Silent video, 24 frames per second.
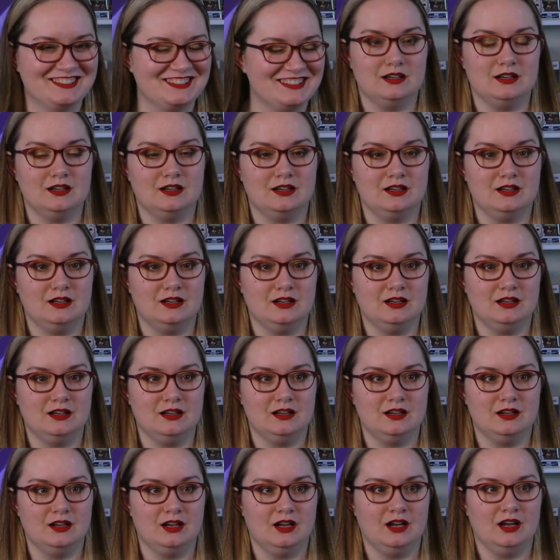Where
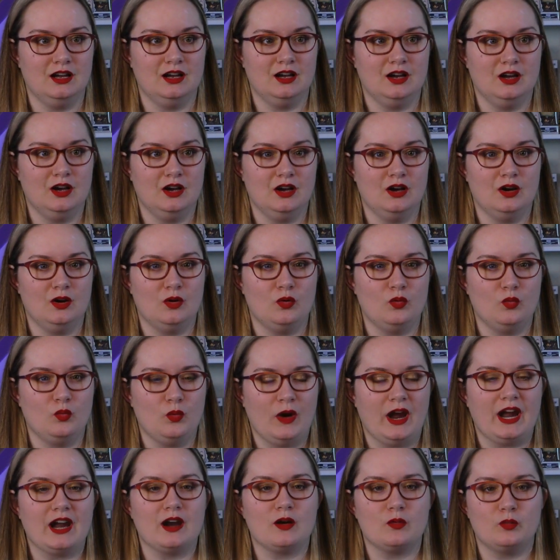we
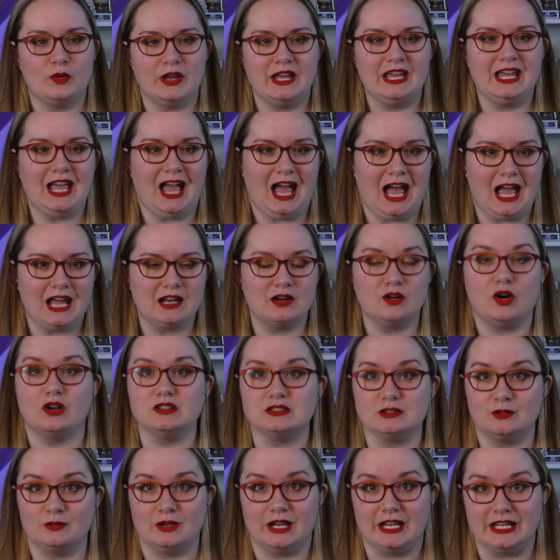at?
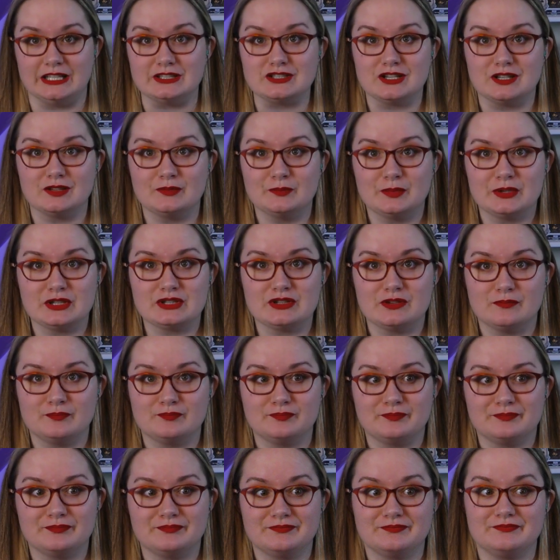Also, Agent
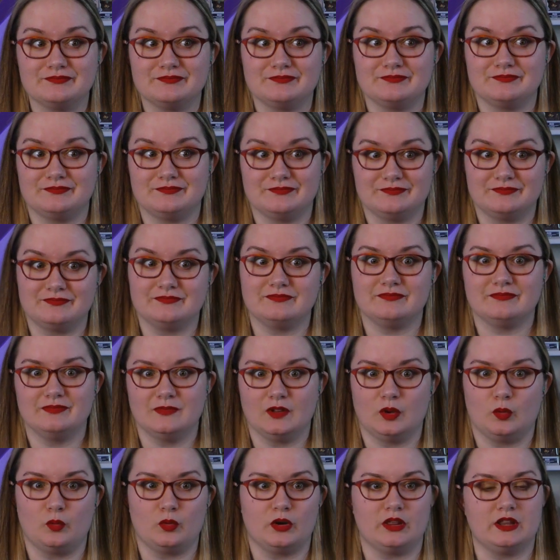Bishop,
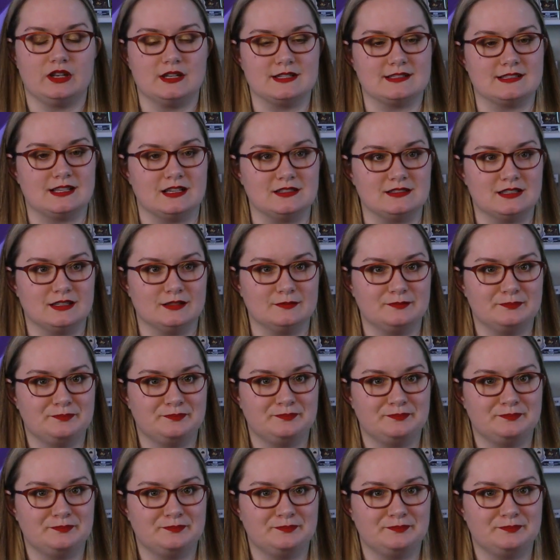worth discussing.